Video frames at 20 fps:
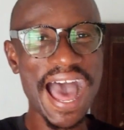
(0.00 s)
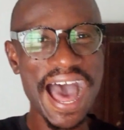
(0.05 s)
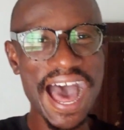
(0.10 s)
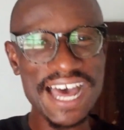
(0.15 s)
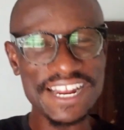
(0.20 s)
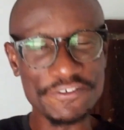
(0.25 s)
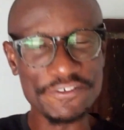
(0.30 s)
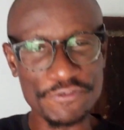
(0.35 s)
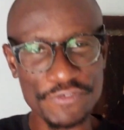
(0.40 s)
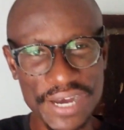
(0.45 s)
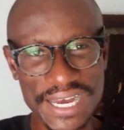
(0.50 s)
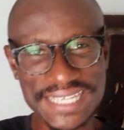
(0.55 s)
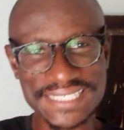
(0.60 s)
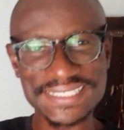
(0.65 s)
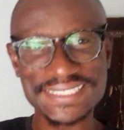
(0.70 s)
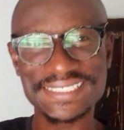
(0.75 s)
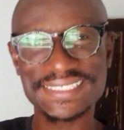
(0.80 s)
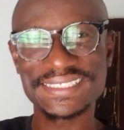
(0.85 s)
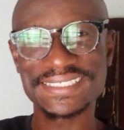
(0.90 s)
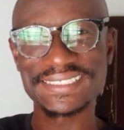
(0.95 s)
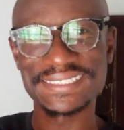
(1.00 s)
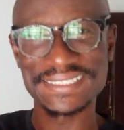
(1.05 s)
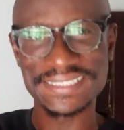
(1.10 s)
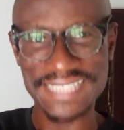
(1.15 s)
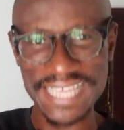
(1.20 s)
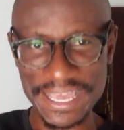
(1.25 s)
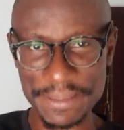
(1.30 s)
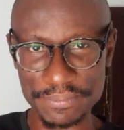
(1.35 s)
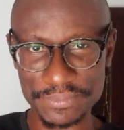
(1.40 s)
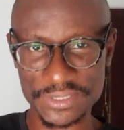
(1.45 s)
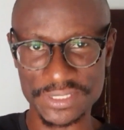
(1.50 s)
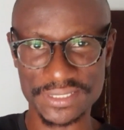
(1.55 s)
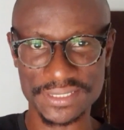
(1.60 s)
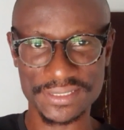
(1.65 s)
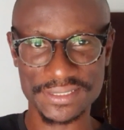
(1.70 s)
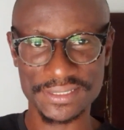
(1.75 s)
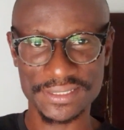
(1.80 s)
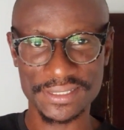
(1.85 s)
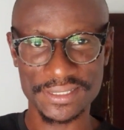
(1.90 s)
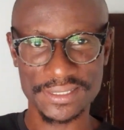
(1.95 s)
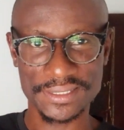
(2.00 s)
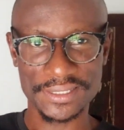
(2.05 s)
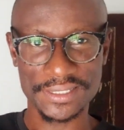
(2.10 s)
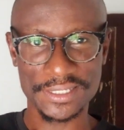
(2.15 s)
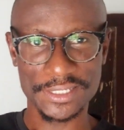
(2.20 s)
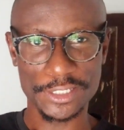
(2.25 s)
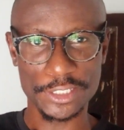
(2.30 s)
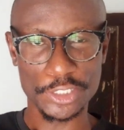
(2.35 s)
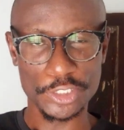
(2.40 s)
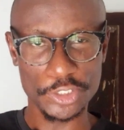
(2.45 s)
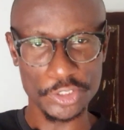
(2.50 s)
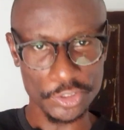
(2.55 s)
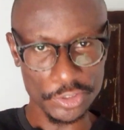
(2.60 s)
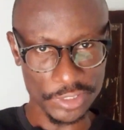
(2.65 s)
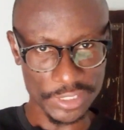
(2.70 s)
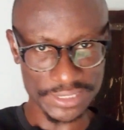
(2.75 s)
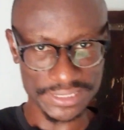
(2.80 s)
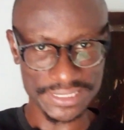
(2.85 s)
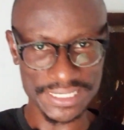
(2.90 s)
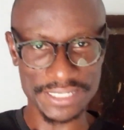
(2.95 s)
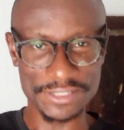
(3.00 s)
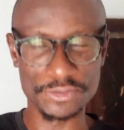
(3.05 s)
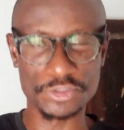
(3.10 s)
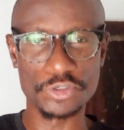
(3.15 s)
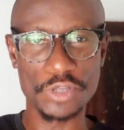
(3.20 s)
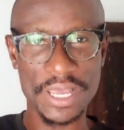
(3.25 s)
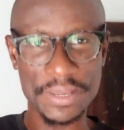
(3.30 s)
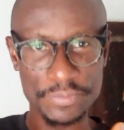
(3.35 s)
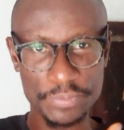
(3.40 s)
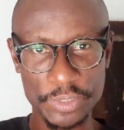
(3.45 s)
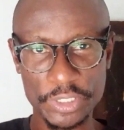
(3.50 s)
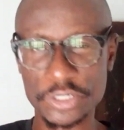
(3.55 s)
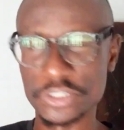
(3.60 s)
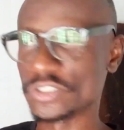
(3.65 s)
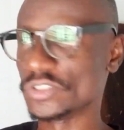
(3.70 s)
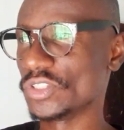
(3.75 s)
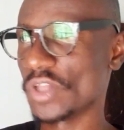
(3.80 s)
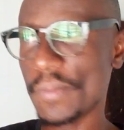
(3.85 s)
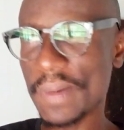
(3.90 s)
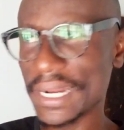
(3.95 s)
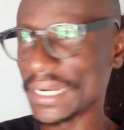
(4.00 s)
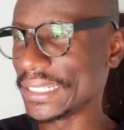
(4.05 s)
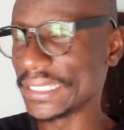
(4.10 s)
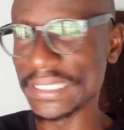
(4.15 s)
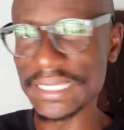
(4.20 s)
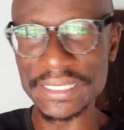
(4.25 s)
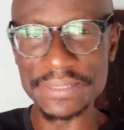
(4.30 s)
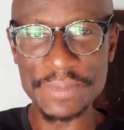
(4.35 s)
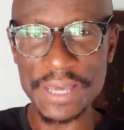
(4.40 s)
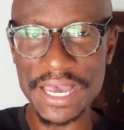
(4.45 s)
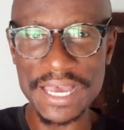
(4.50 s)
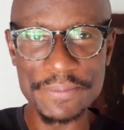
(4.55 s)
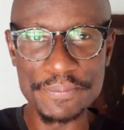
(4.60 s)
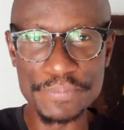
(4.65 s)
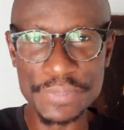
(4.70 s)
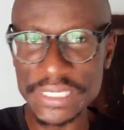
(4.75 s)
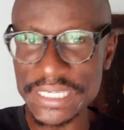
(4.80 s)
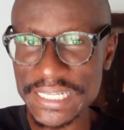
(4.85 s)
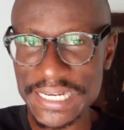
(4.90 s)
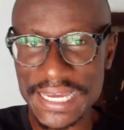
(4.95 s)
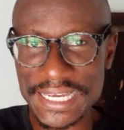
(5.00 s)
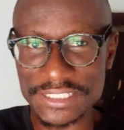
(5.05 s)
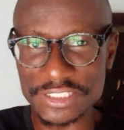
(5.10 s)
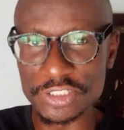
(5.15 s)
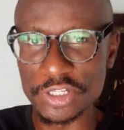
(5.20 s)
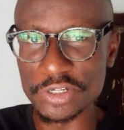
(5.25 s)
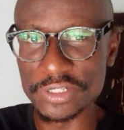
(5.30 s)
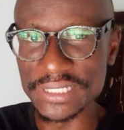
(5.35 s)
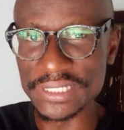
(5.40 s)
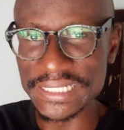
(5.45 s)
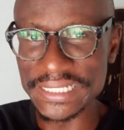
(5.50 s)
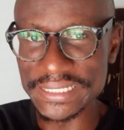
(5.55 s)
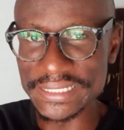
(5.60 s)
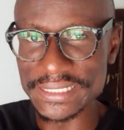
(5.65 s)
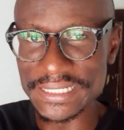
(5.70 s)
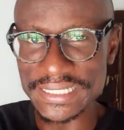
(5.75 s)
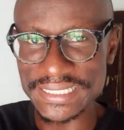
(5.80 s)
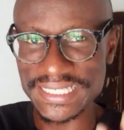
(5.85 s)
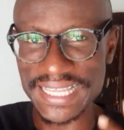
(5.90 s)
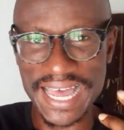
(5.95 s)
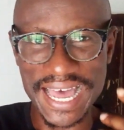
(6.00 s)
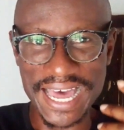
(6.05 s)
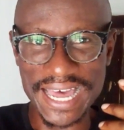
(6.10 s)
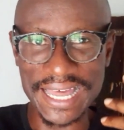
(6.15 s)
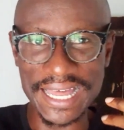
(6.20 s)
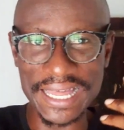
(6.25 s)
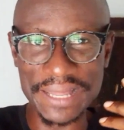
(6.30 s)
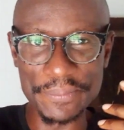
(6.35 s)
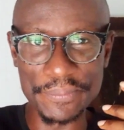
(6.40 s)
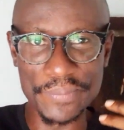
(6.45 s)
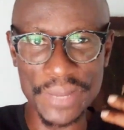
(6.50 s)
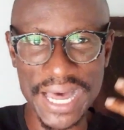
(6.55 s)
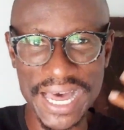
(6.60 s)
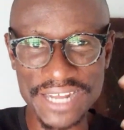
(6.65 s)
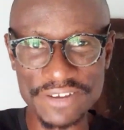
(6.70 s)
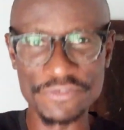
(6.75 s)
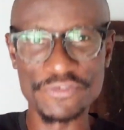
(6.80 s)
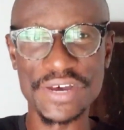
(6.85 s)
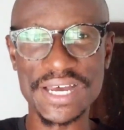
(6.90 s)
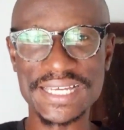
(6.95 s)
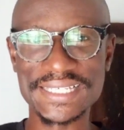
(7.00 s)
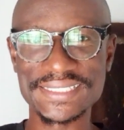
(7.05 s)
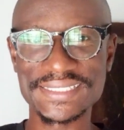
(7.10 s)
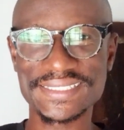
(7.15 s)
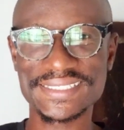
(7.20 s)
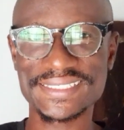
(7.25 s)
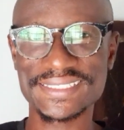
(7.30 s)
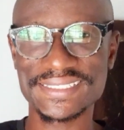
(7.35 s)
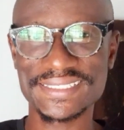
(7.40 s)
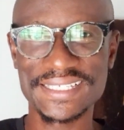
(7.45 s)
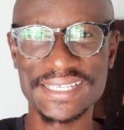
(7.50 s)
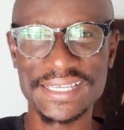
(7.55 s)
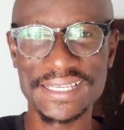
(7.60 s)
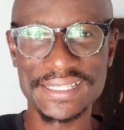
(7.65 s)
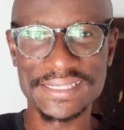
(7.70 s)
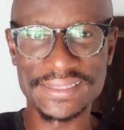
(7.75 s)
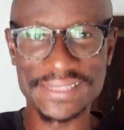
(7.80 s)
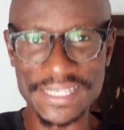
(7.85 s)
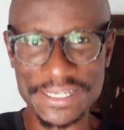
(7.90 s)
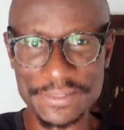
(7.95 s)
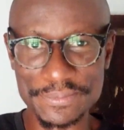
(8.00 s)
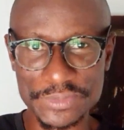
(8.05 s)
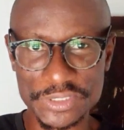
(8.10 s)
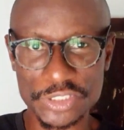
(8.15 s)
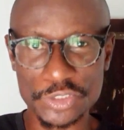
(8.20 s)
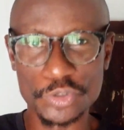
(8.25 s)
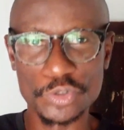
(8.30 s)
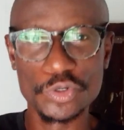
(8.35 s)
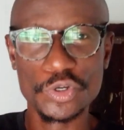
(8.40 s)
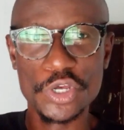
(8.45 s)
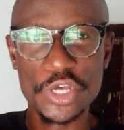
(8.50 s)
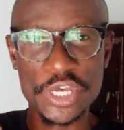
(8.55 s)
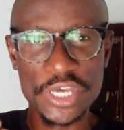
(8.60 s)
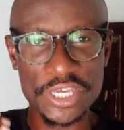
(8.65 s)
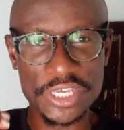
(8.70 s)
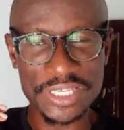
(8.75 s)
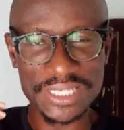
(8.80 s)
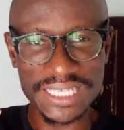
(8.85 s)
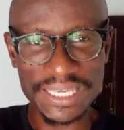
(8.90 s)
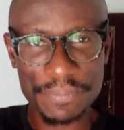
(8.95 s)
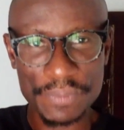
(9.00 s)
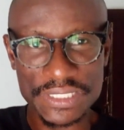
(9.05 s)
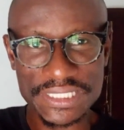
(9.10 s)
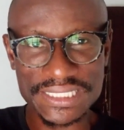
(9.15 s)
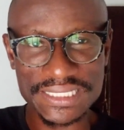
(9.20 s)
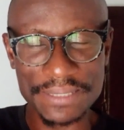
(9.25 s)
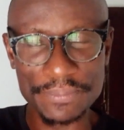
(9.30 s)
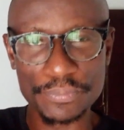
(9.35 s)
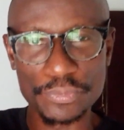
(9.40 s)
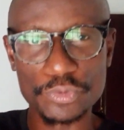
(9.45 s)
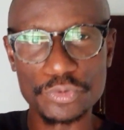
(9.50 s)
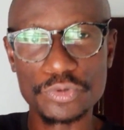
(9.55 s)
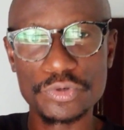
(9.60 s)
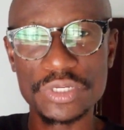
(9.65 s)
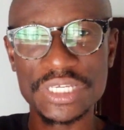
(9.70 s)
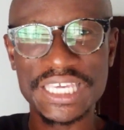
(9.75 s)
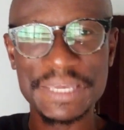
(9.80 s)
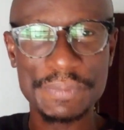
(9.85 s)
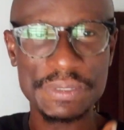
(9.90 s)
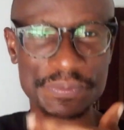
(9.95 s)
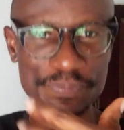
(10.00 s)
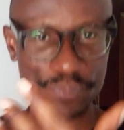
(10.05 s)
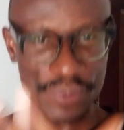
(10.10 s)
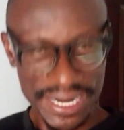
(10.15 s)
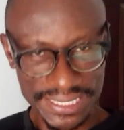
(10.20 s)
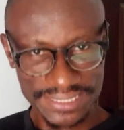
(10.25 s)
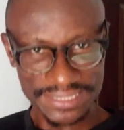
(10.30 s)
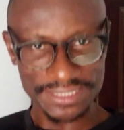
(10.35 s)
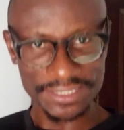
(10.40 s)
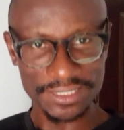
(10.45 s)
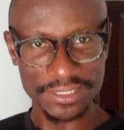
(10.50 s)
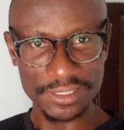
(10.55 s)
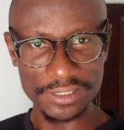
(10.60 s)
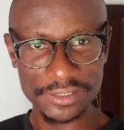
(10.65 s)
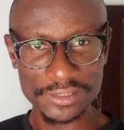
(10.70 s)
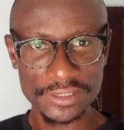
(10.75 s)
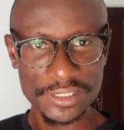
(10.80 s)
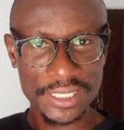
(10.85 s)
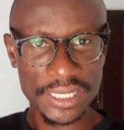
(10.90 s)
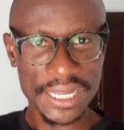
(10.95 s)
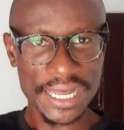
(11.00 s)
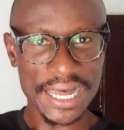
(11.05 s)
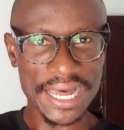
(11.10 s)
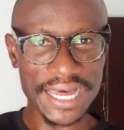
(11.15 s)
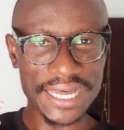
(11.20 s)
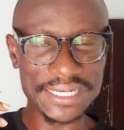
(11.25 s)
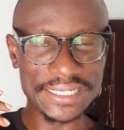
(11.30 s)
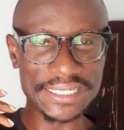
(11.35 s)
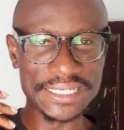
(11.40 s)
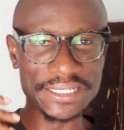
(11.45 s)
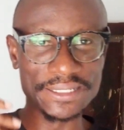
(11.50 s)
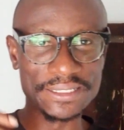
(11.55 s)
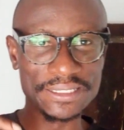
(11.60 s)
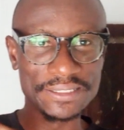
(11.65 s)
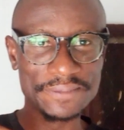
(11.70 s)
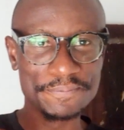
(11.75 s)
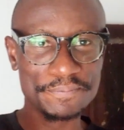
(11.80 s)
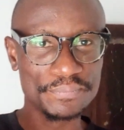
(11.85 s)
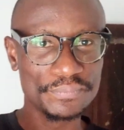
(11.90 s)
advanced terms. You understand? Because normally beginners don't need this advanced terms. So keep it simple, keep it practical, and then